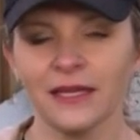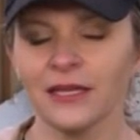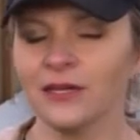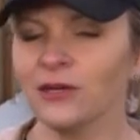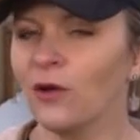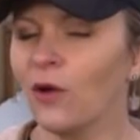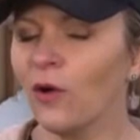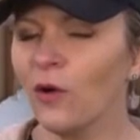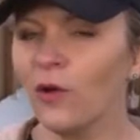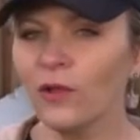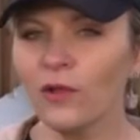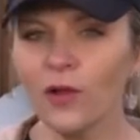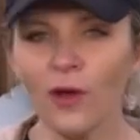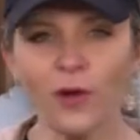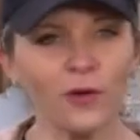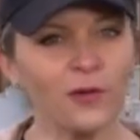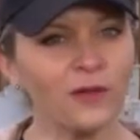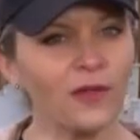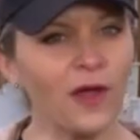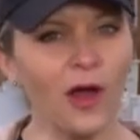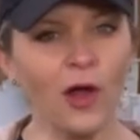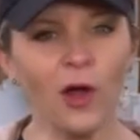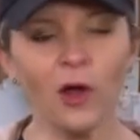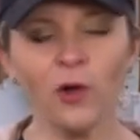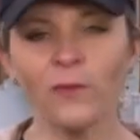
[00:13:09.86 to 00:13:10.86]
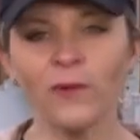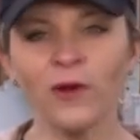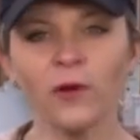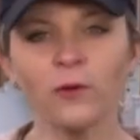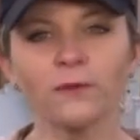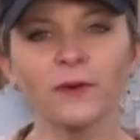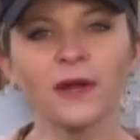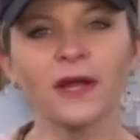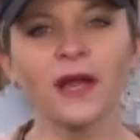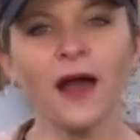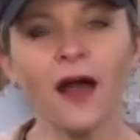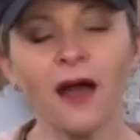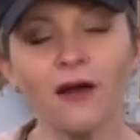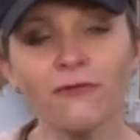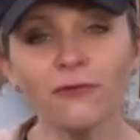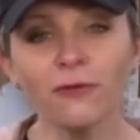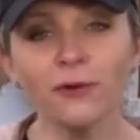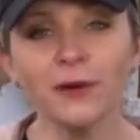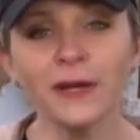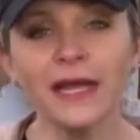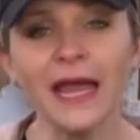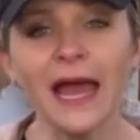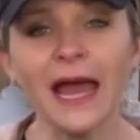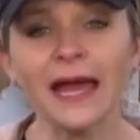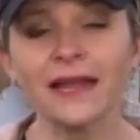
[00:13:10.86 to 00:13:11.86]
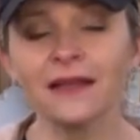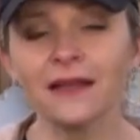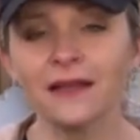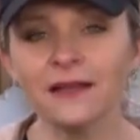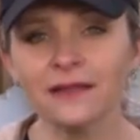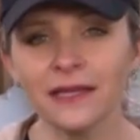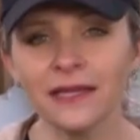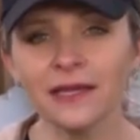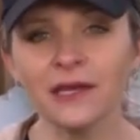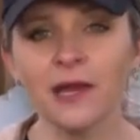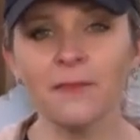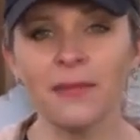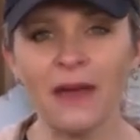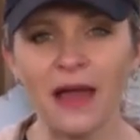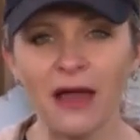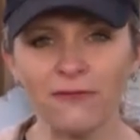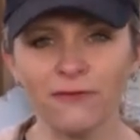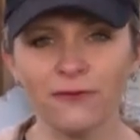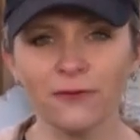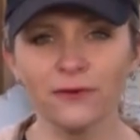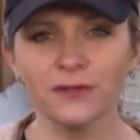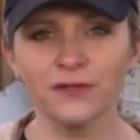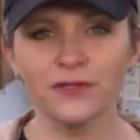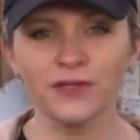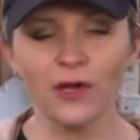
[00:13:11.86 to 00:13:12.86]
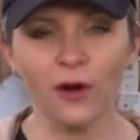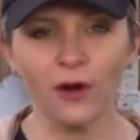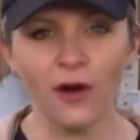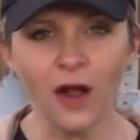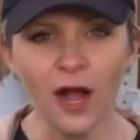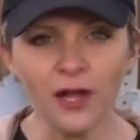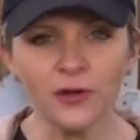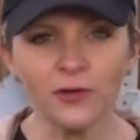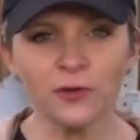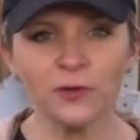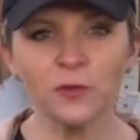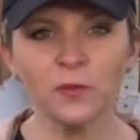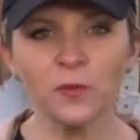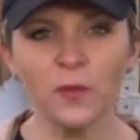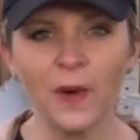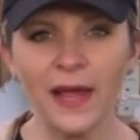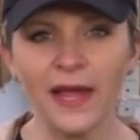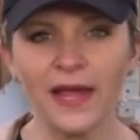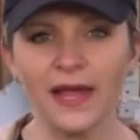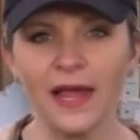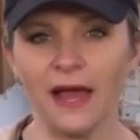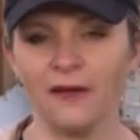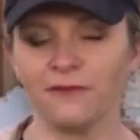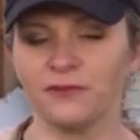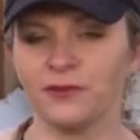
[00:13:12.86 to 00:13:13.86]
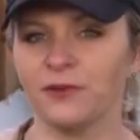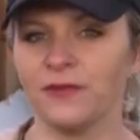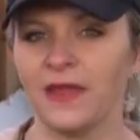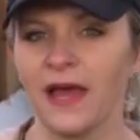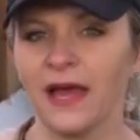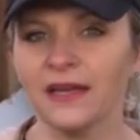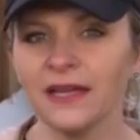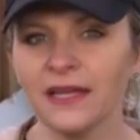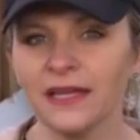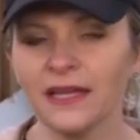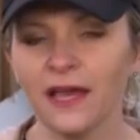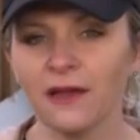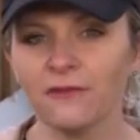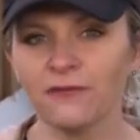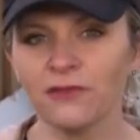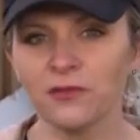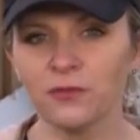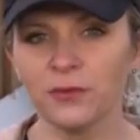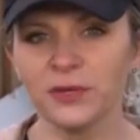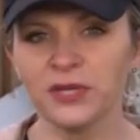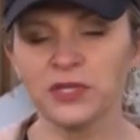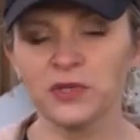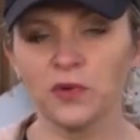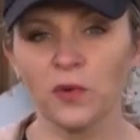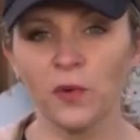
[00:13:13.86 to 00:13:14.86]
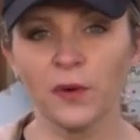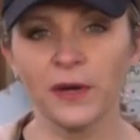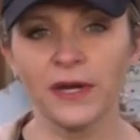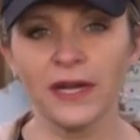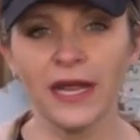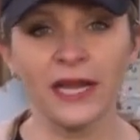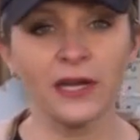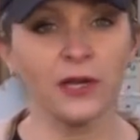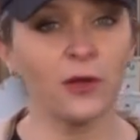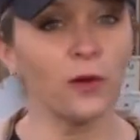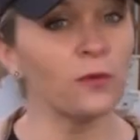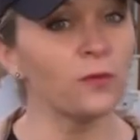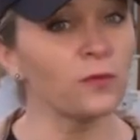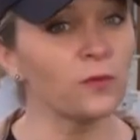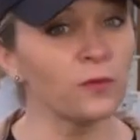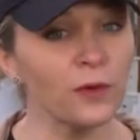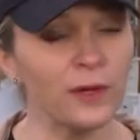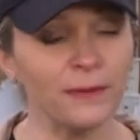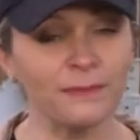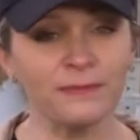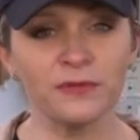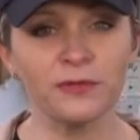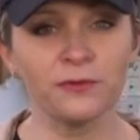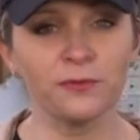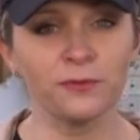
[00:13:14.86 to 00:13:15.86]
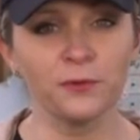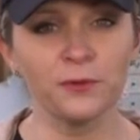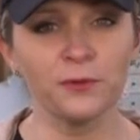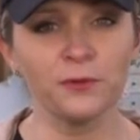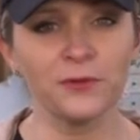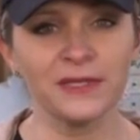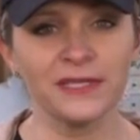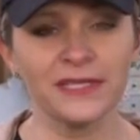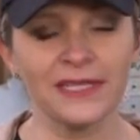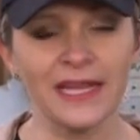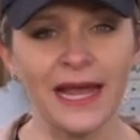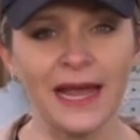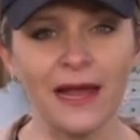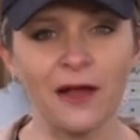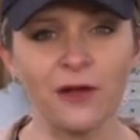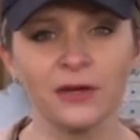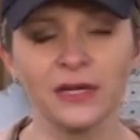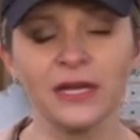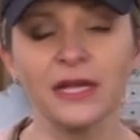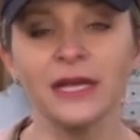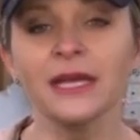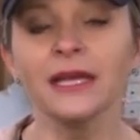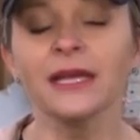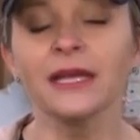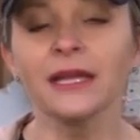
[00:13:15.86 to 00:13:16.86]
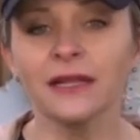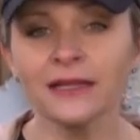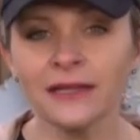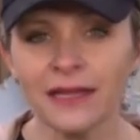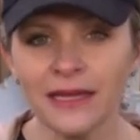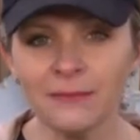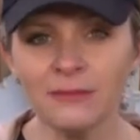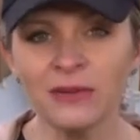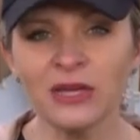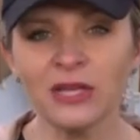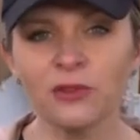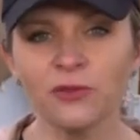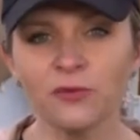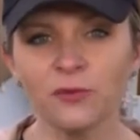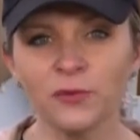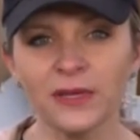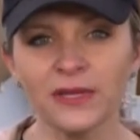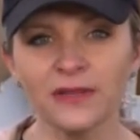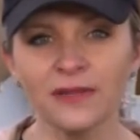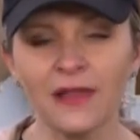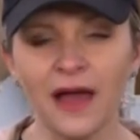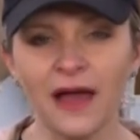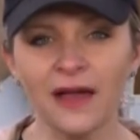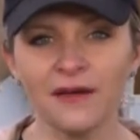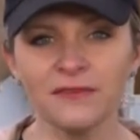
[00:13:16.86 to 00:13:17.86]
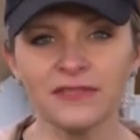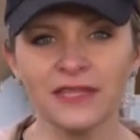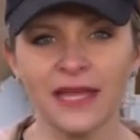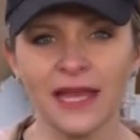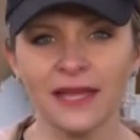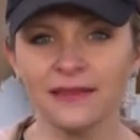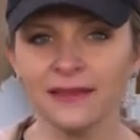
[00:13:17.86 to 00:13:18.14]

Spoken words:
In Cole, Oklahoma, recovery and cleanup efforts are underway after that EF3 tornado ripped through the town, claiming three lives